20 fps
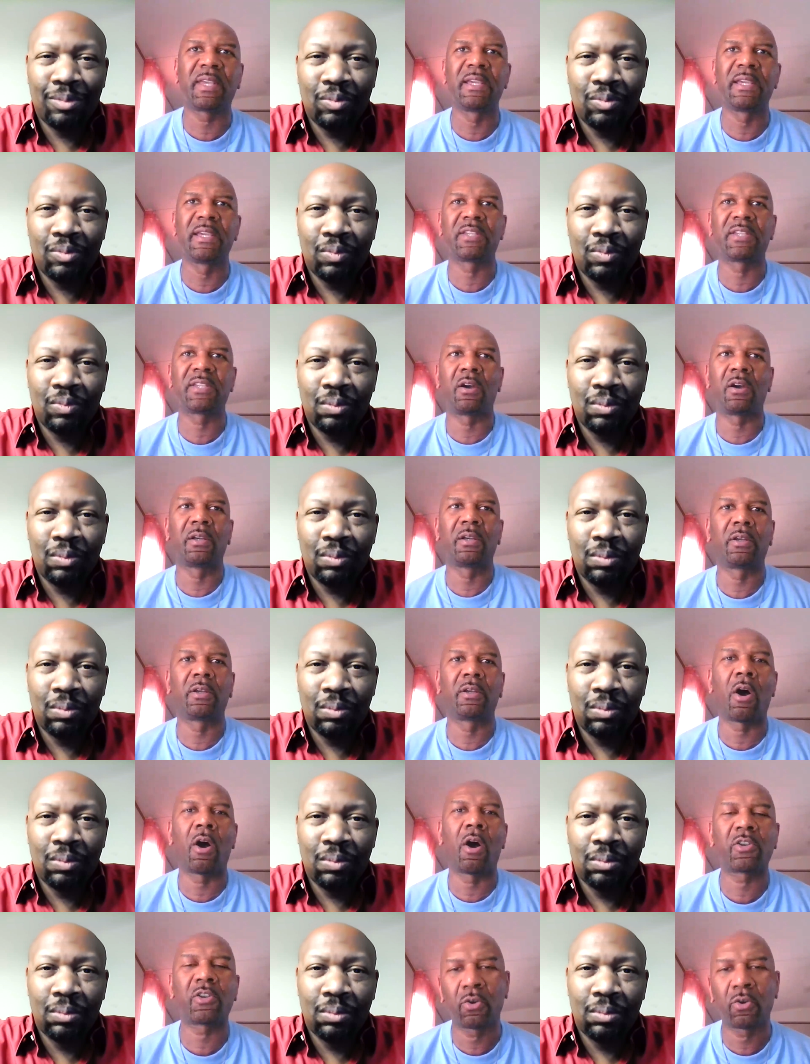Speaker 1: is is
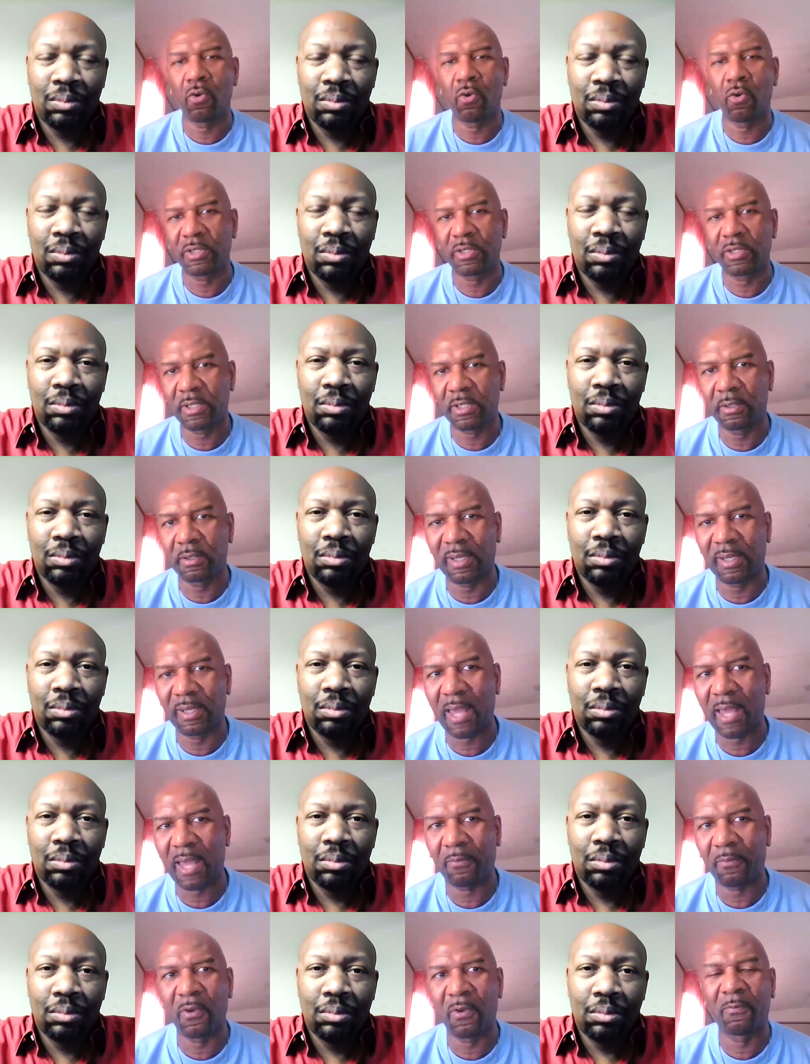also going to the,
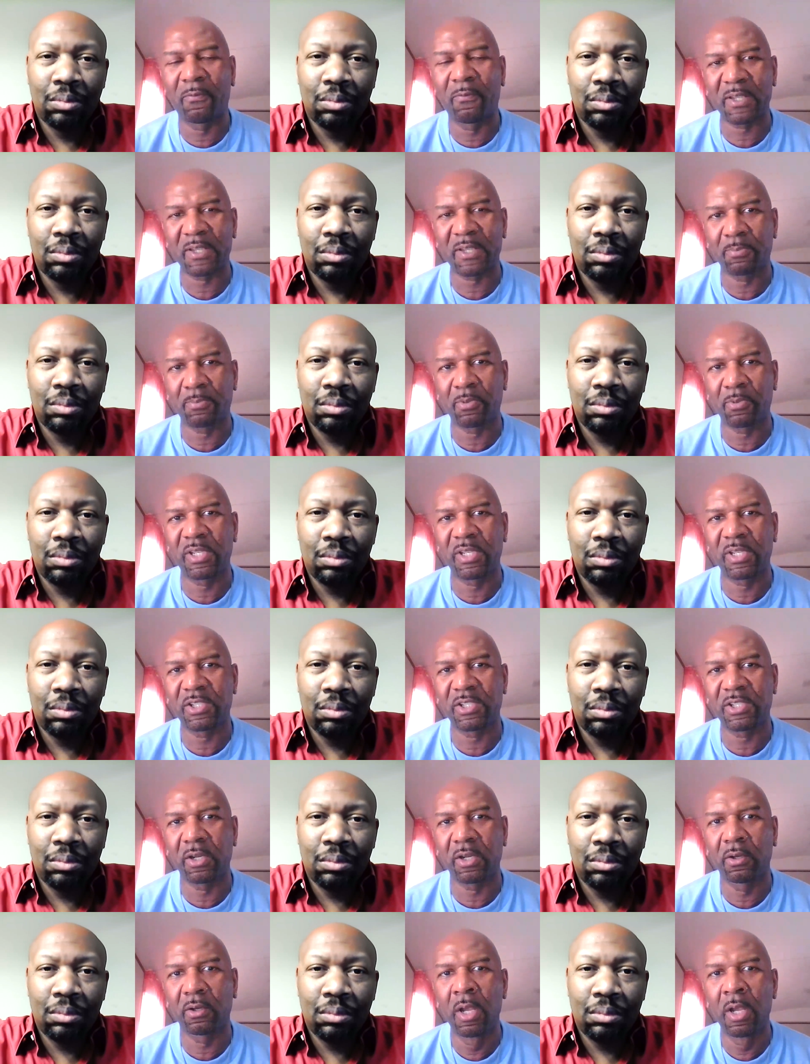a lot of film festivals
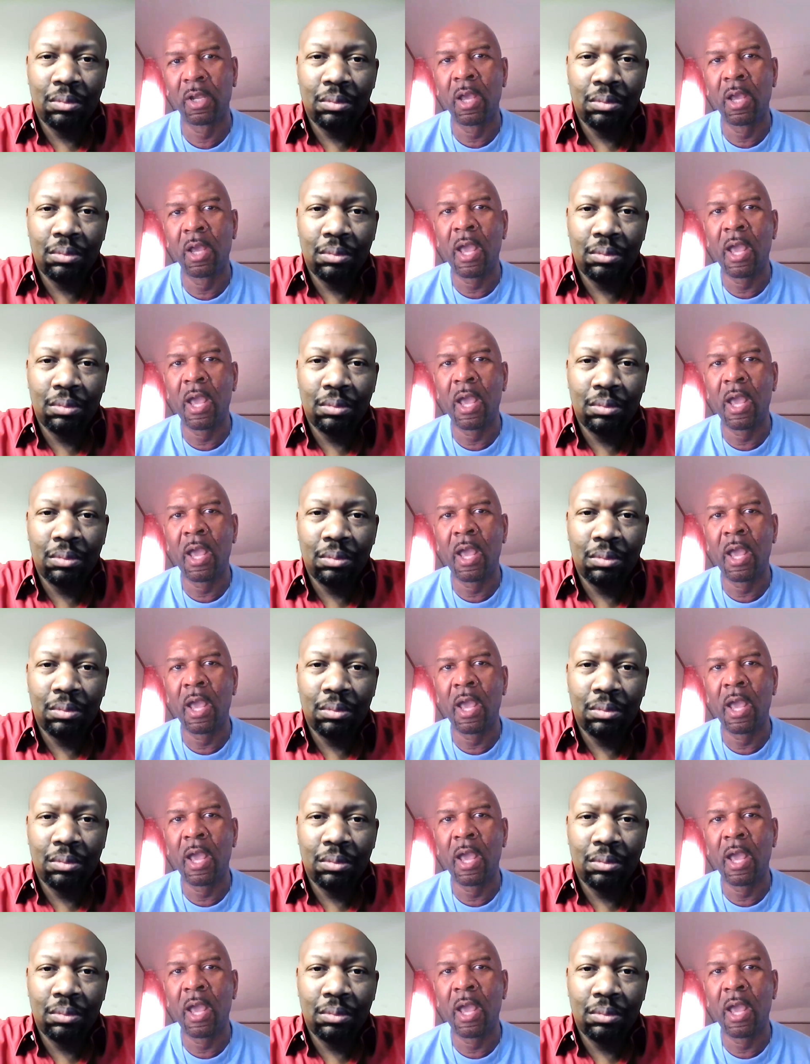this year.